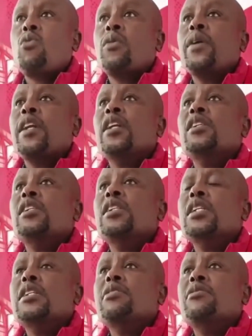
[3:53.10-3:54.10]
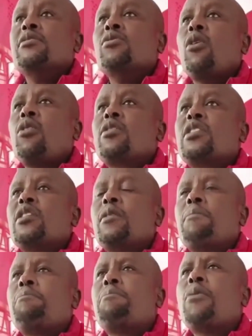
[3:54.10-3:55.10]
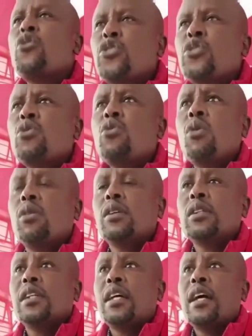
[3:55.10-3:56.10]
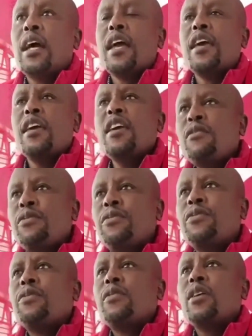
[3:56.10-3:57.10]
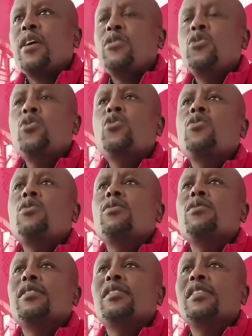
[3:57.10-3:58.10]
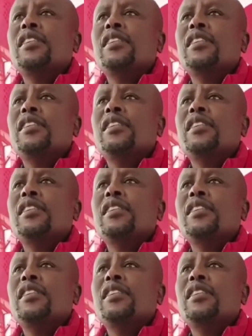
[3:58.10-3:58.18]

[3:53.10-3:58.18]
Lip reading: we will not push you. If you